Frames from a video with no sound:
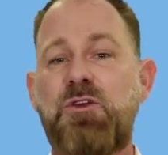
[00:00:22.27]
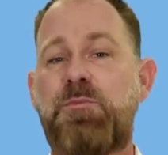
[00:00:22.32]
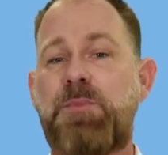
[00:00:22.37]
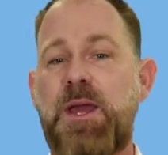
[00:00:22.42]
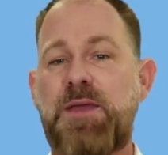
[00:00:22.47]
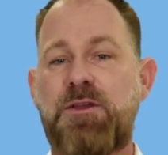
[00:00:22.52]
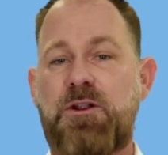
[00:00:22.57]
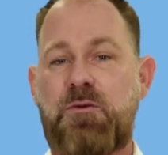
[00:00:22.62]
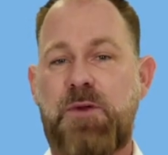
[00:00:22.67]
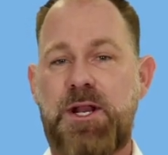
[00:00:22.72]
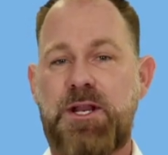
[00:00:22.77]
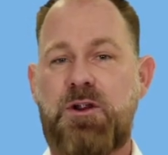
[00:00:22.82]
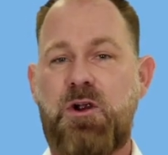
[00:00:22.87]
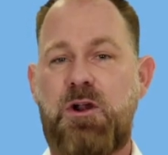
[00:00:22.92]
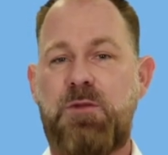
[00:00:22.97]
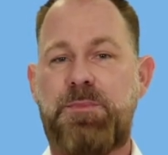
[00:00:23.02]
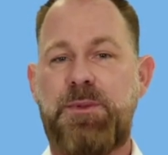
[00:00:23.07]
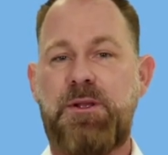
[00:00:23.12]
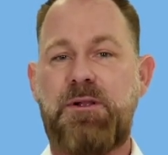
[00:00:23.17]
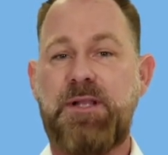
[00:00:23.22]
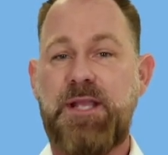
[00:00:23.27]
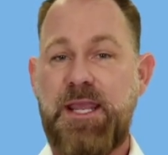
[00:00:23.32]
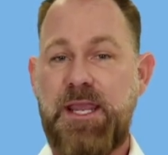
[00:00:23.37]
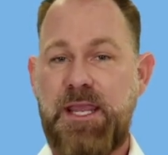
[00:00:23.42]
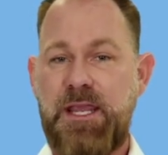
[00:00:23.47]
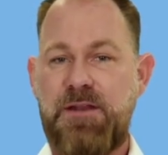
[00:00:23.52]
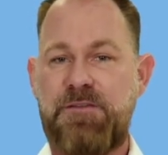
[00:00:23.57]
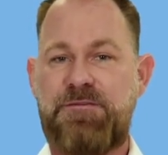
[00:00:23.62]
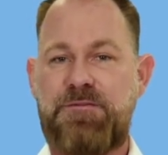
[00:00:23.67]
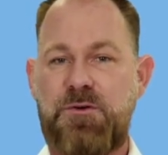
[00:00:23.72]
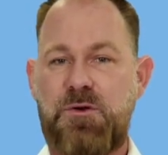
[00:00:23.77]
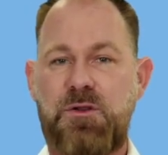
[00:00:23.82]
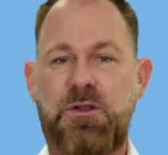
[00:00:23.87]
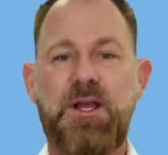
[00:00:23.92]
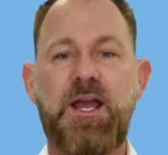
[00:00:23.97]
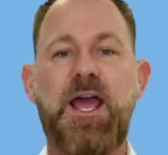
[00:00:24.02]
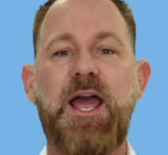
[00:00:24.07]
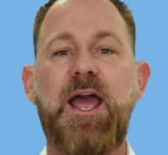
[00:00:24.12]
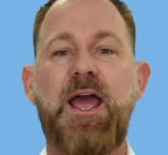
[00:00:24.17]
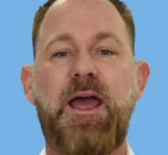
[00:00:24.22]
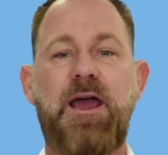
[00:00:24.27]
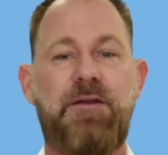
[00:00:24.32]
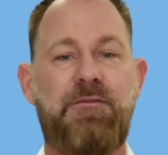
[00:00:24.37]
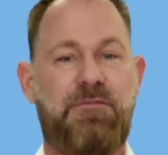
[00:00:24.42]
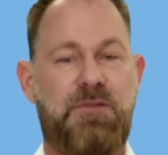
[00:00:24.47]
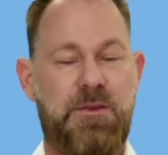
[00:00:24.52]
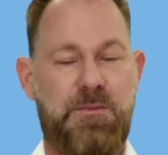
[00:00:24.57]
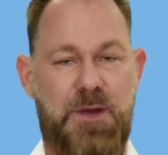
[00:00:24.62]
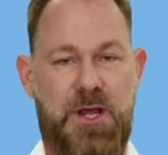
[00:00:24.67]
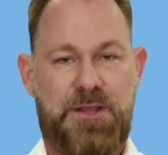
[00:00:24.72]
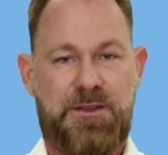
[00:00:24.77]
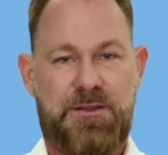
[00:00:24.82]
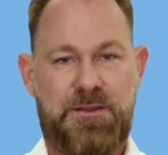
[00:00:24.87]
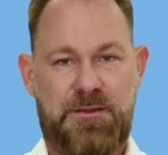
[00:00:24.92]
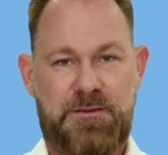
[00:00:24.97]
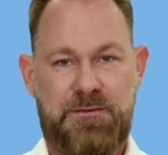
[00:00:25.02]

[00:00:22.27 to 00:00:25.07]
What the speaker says: pay the credit card bill in full every month.